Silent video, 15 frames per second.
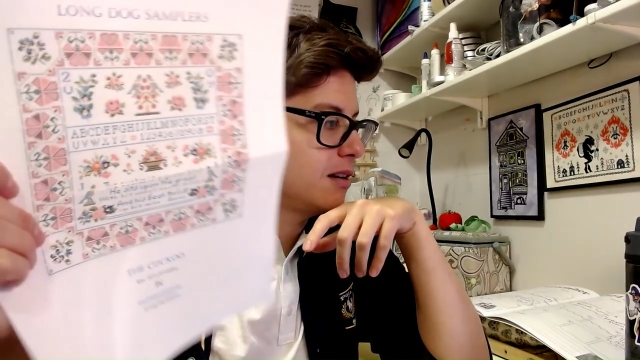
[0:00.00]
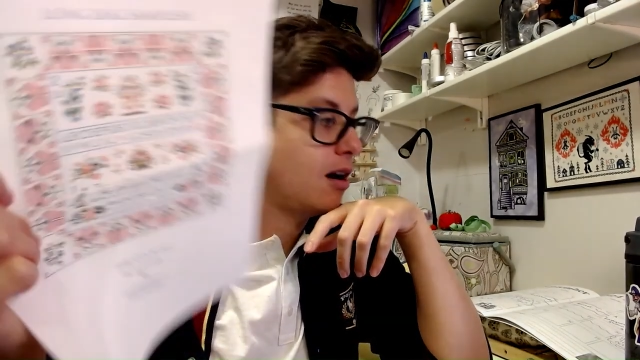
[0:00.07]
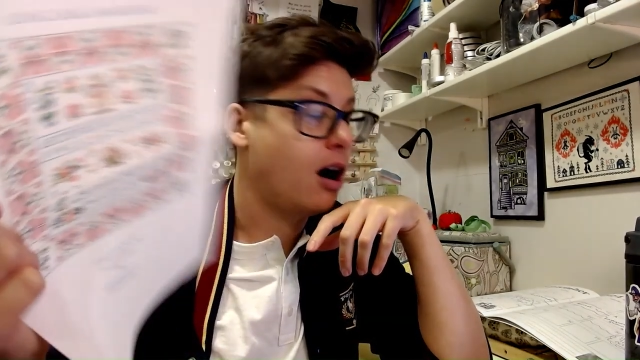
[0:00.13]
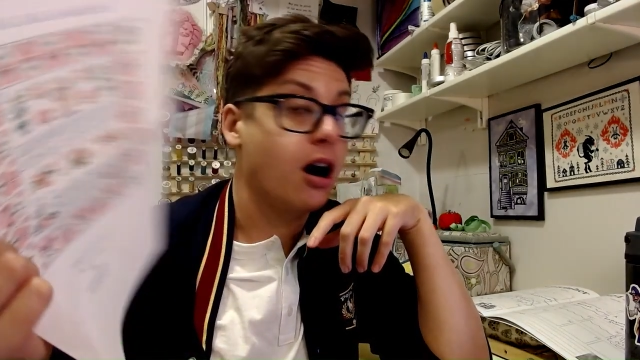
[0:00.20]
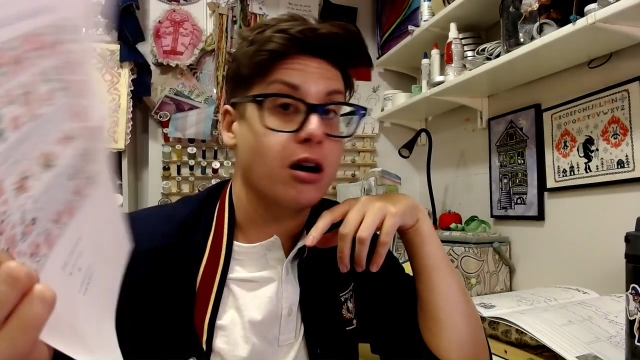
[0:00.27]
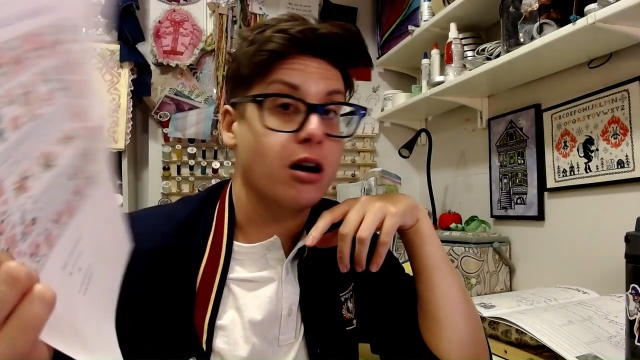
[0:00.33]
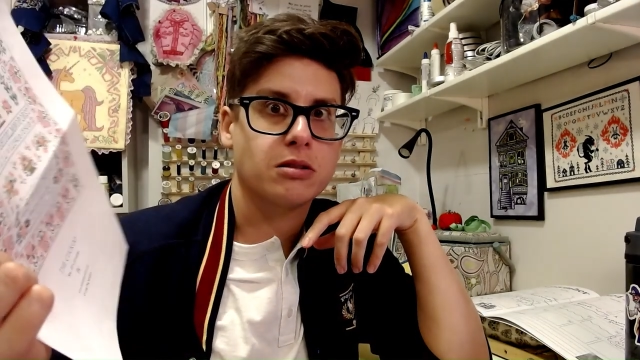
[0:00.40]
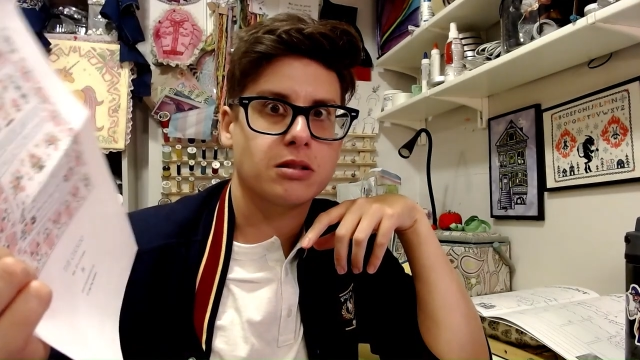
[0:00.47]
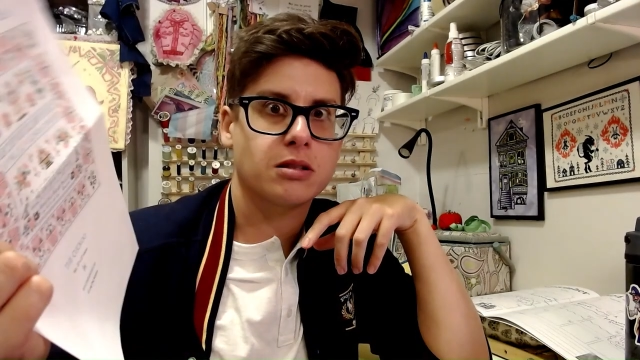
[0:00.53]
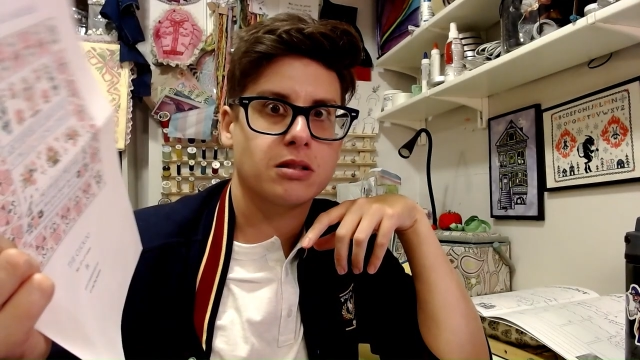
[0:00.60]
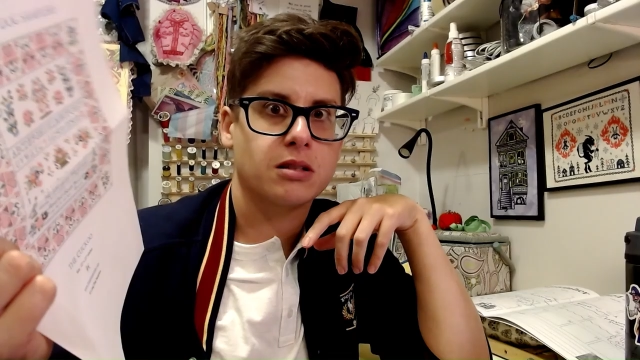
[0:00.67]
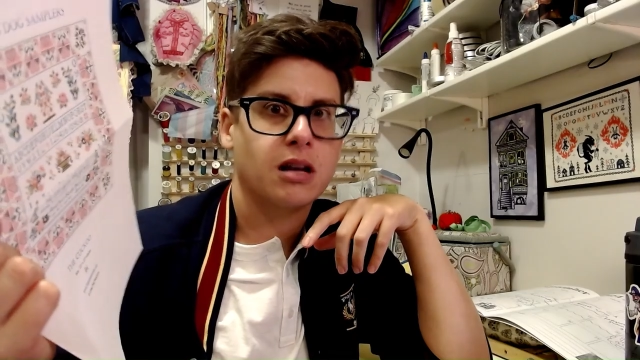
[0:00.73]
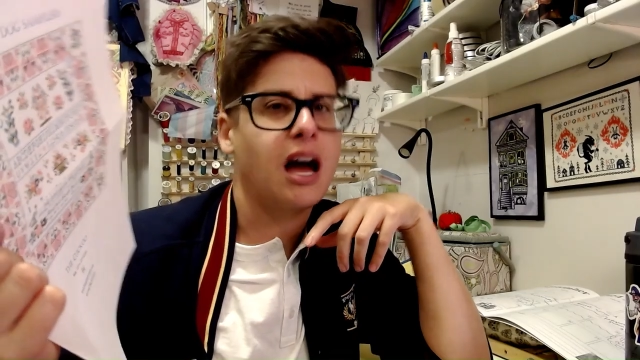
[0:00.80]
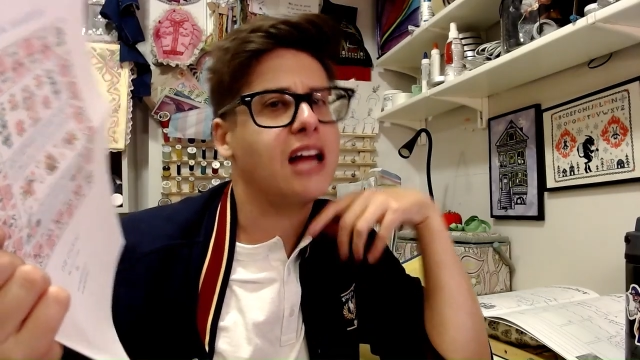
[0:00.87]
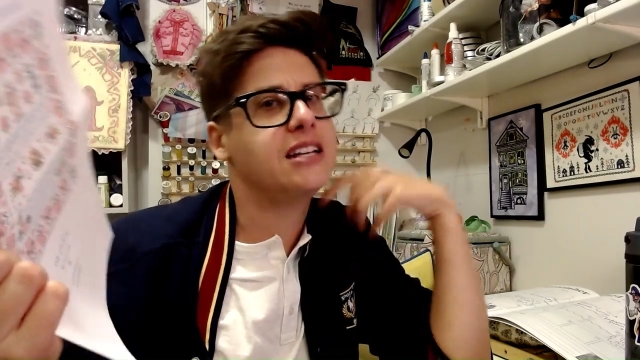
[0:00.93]
Arse.
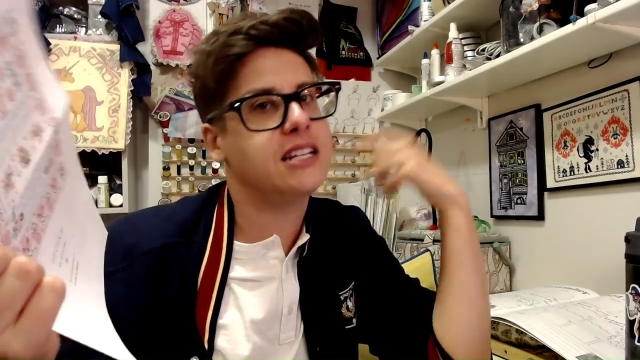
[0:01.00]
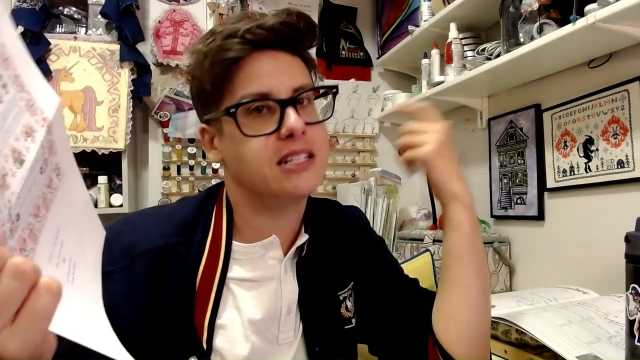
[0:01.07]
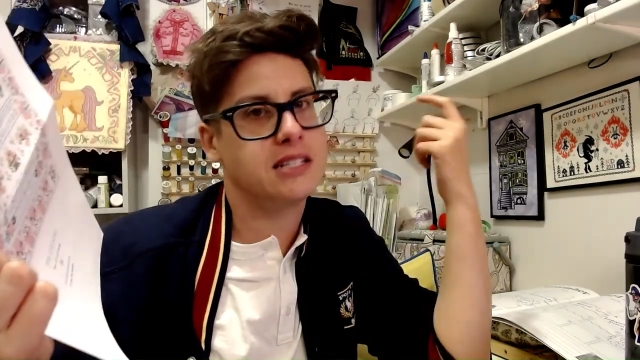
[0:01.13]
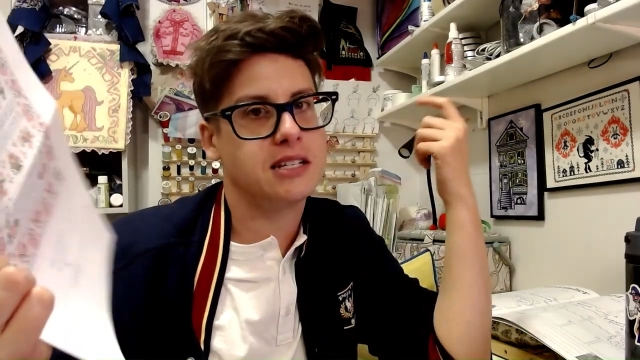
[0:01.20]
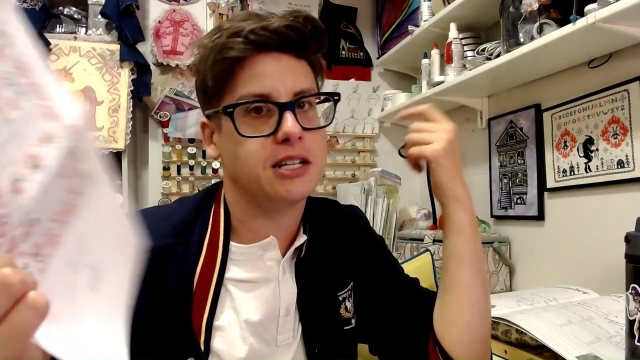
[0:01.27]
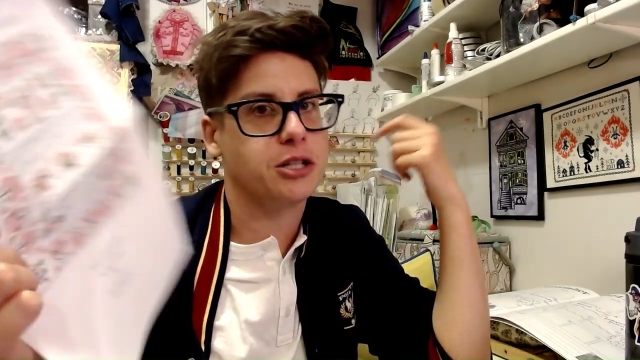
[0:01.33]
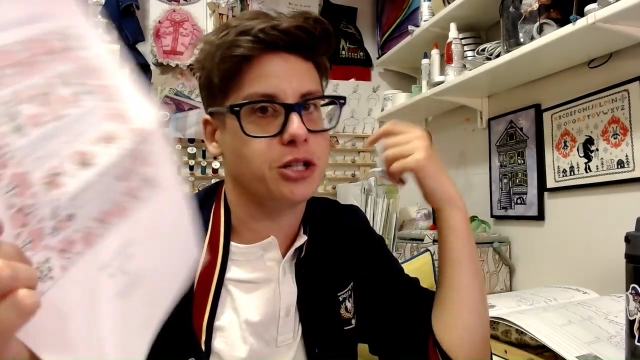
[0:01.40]
I did stitch